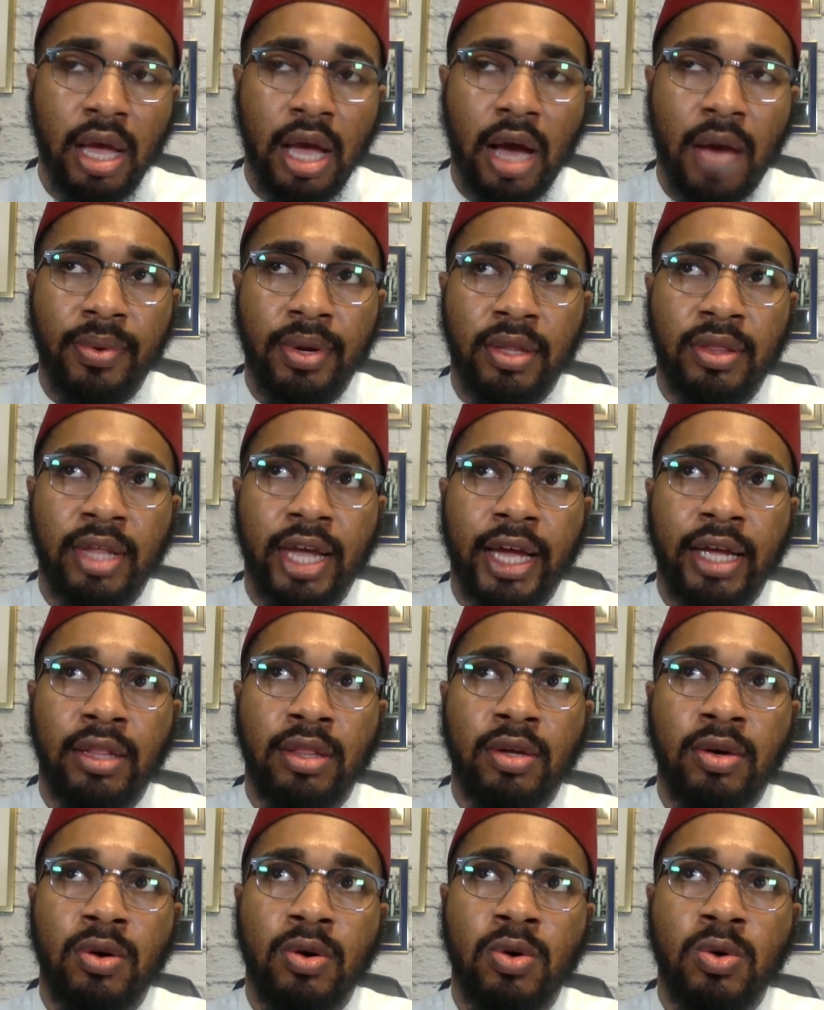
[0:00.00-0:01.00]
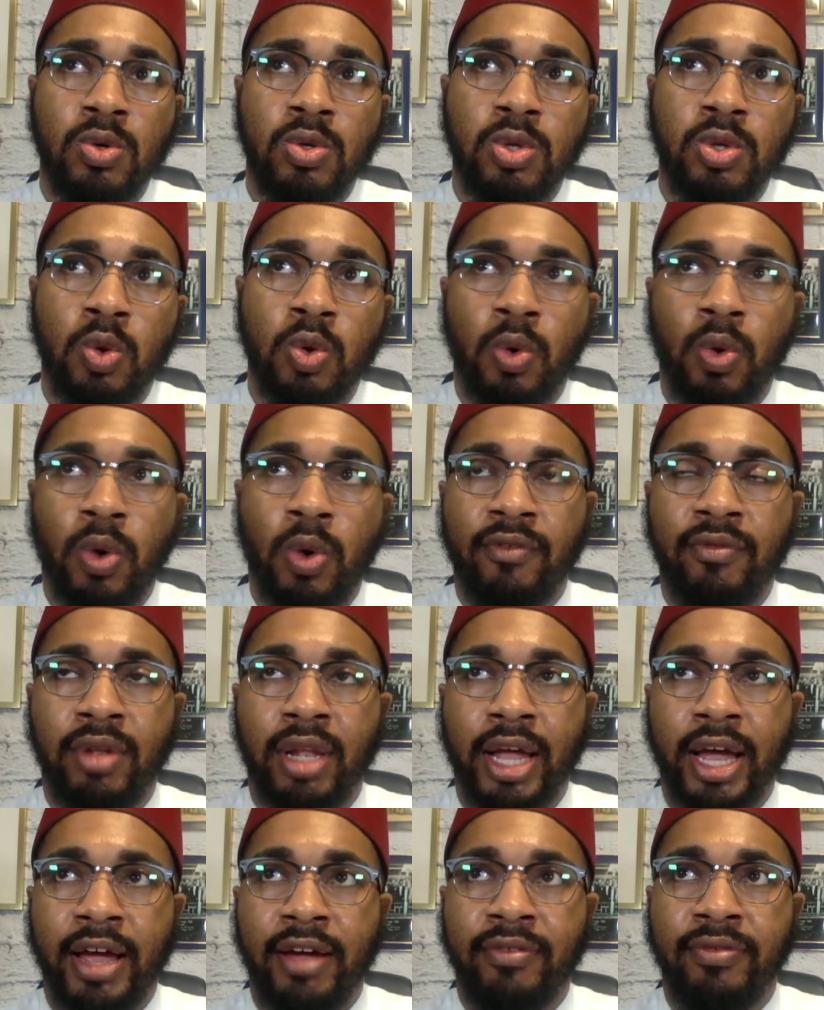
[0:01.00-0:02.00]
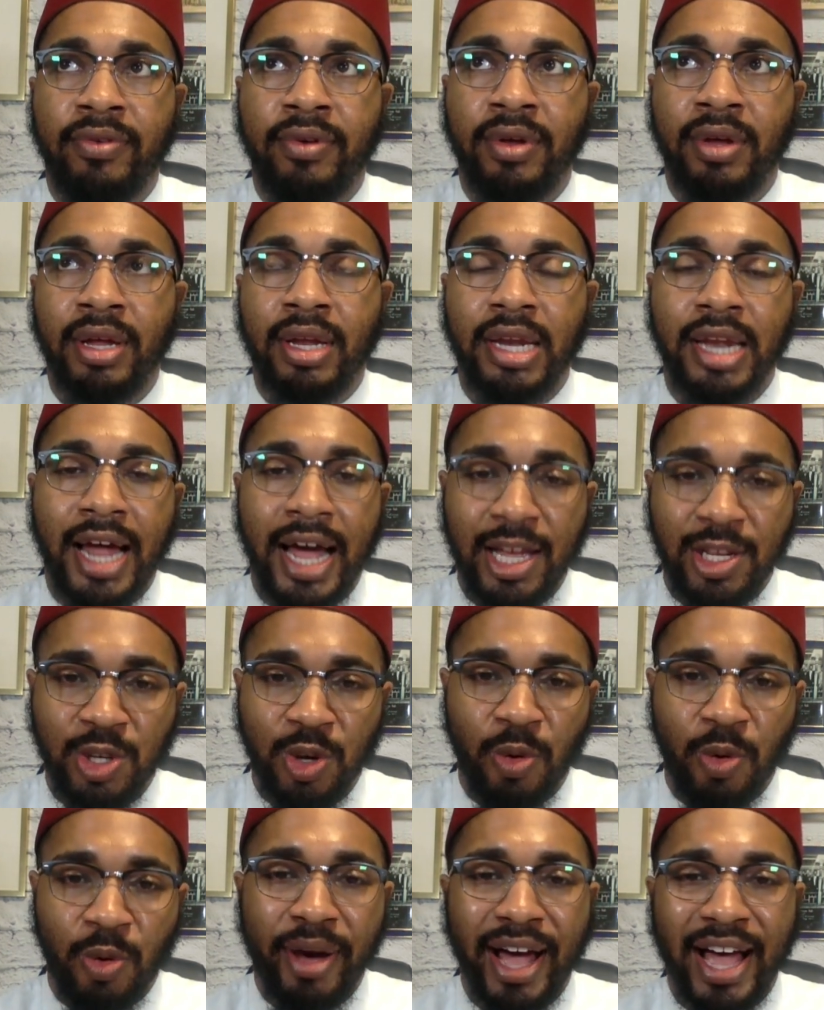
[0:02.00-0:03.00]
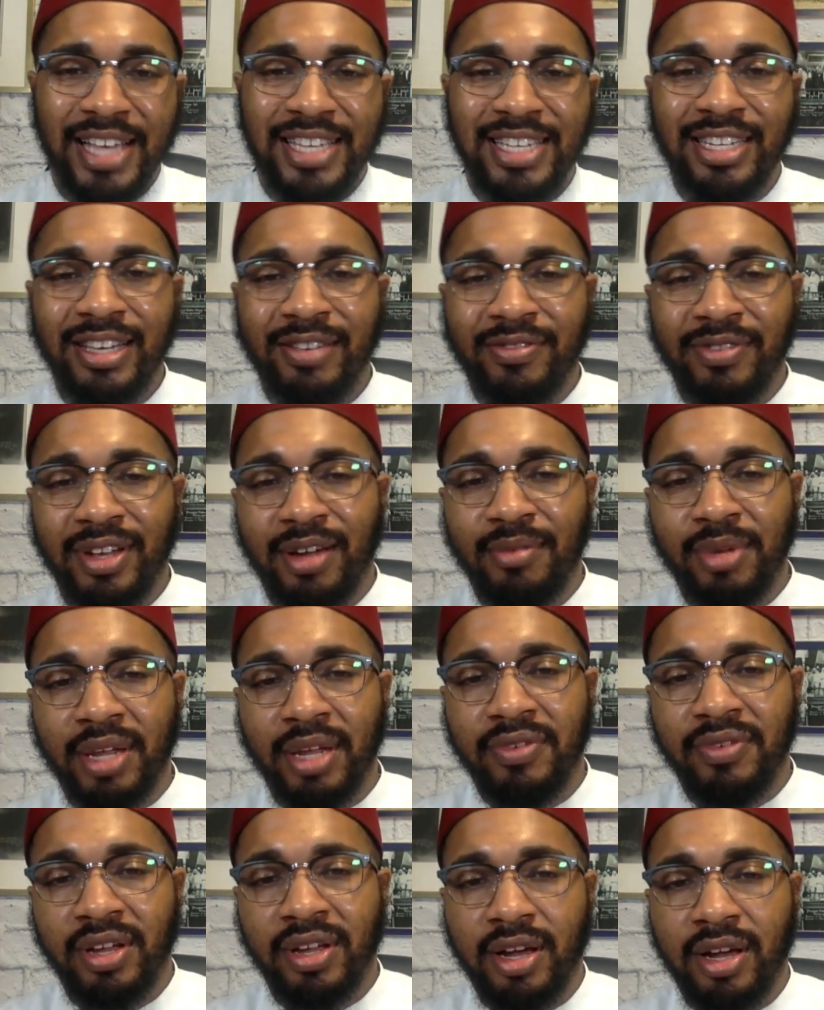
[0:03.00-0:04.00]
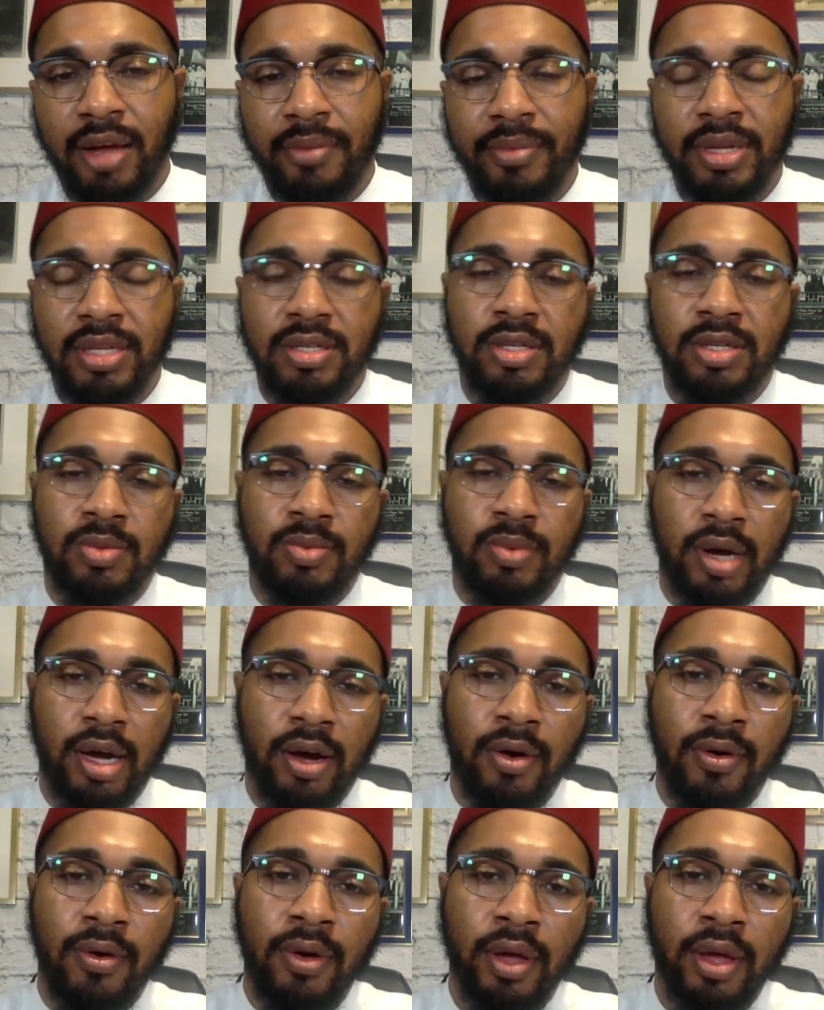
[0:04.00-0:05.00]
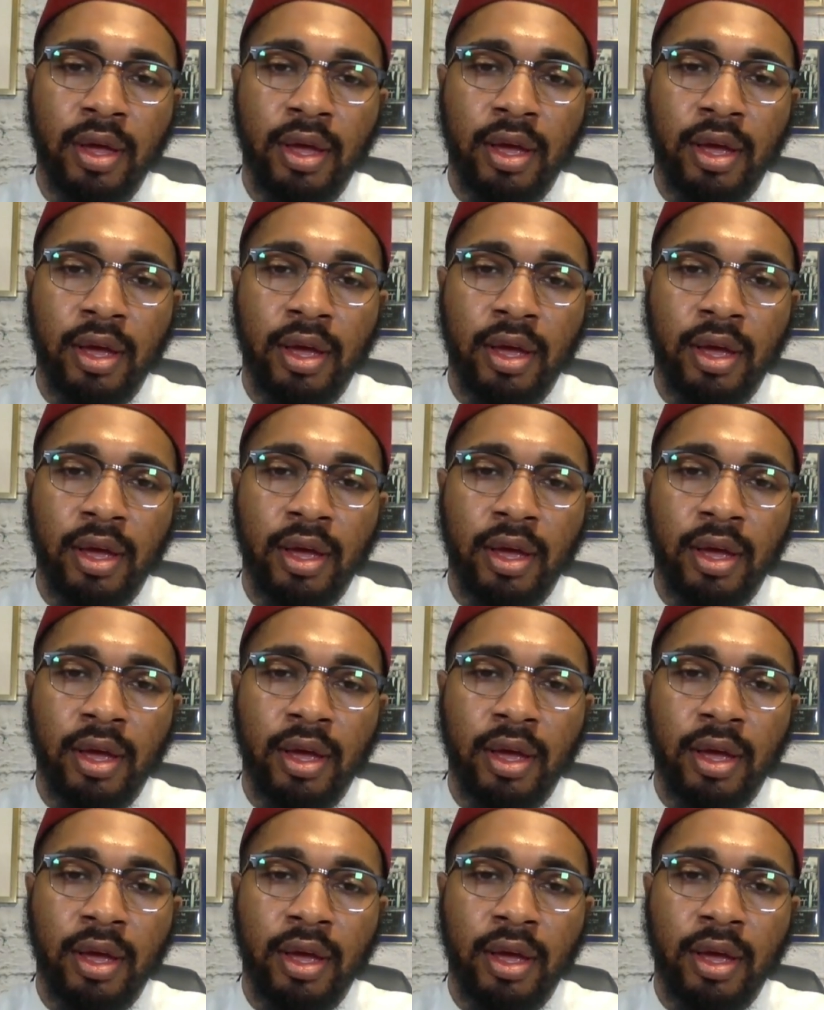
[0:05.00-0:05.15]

I want to thank those who have left not so positive and uplifting comments as well.